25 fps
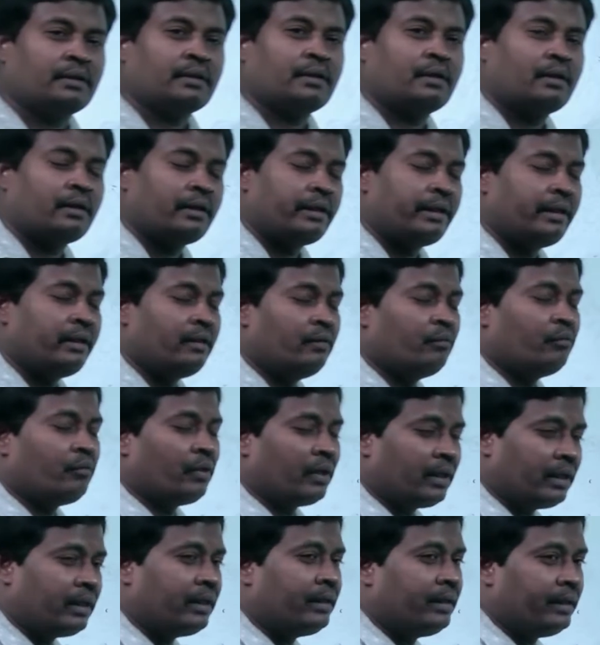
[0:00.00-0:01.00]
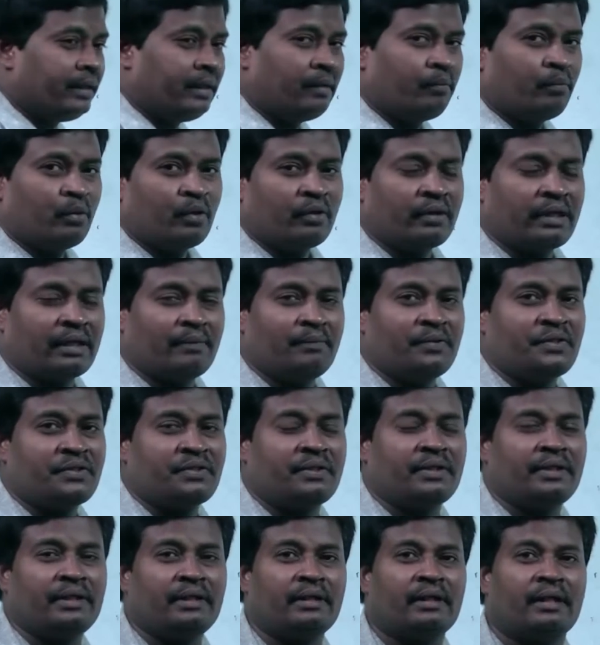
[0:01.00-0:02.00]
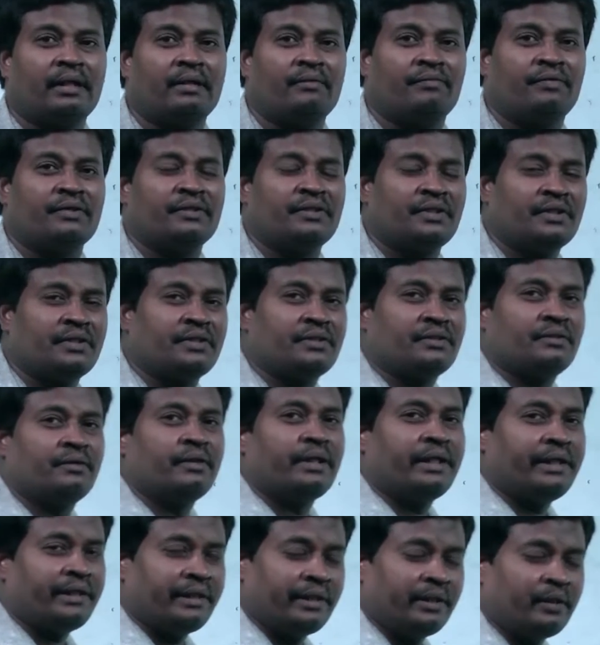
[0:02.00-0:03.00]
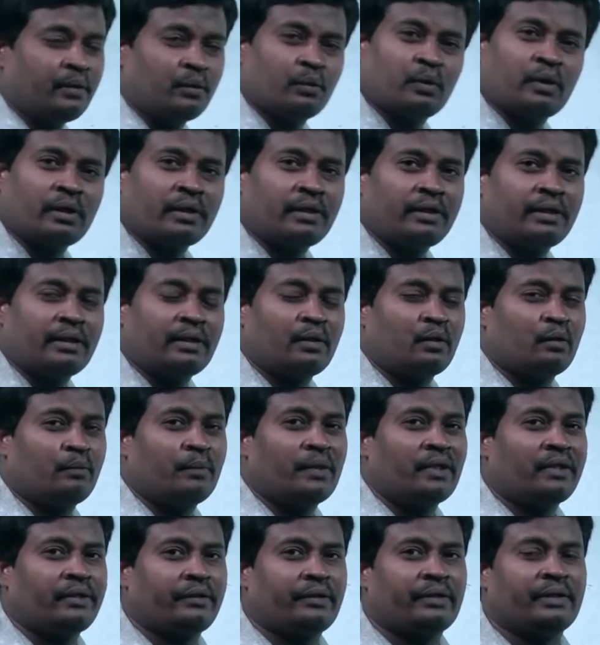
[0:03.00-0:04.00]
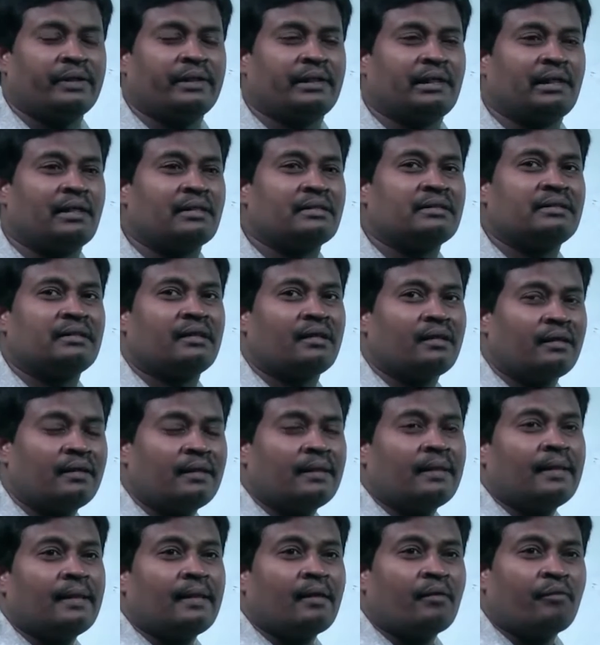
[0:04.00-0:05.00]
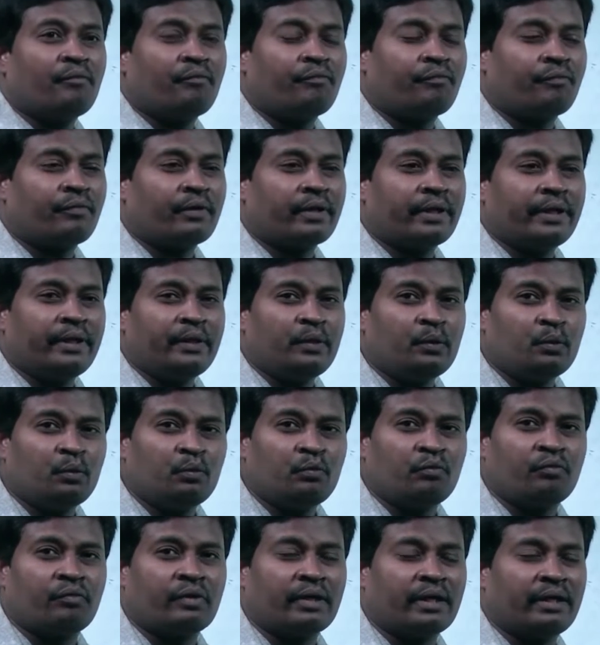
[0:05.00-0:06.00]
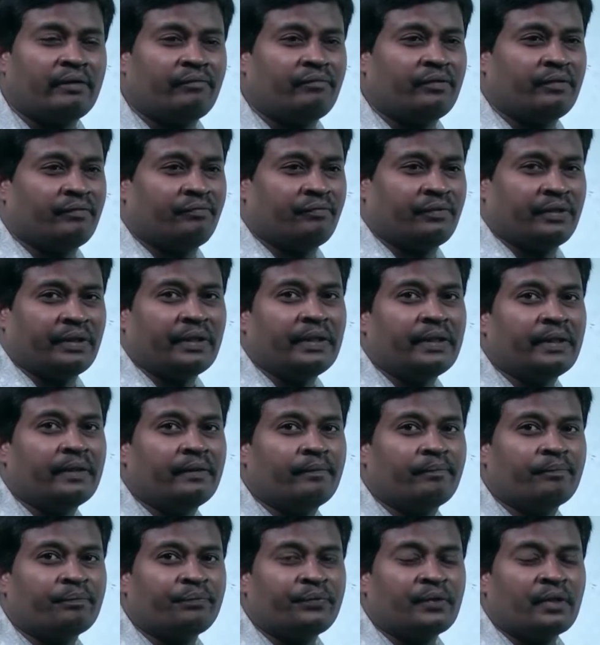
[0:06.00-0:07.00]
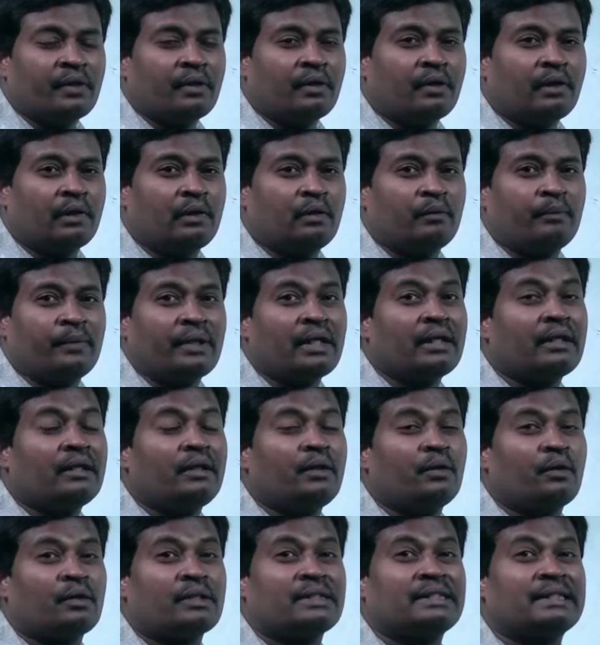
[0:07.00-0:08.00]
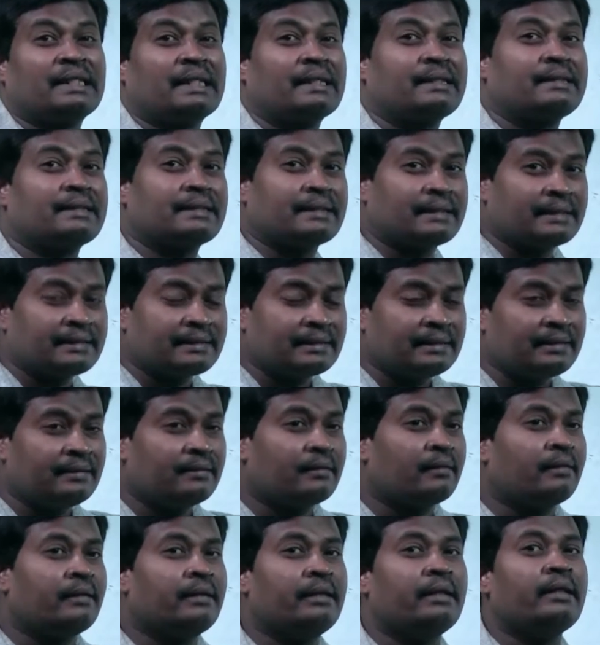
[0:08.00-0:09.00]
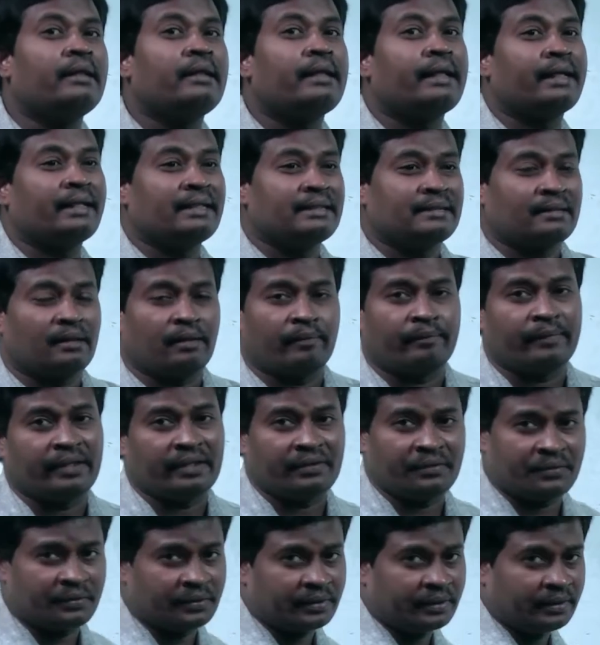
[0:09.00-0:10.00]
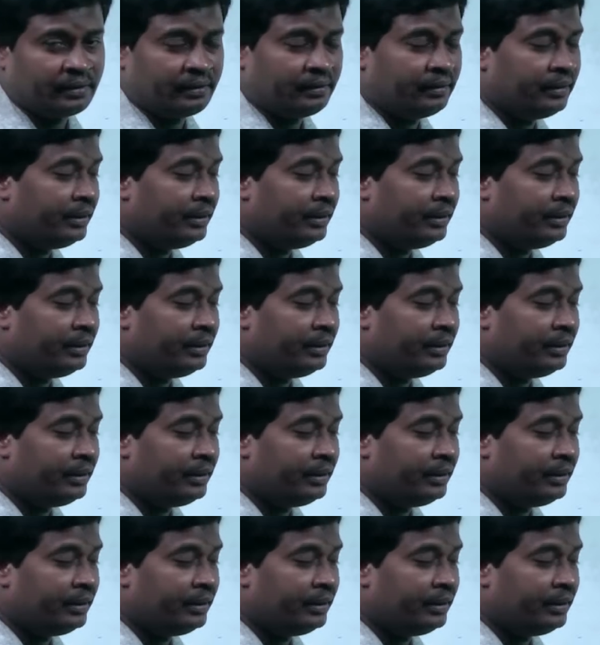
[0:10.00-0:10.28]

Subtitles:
and 100 above chemistry, and physics 80 to 100, automatically can cross the 5 to 550. Automatically your success in the NEET examination.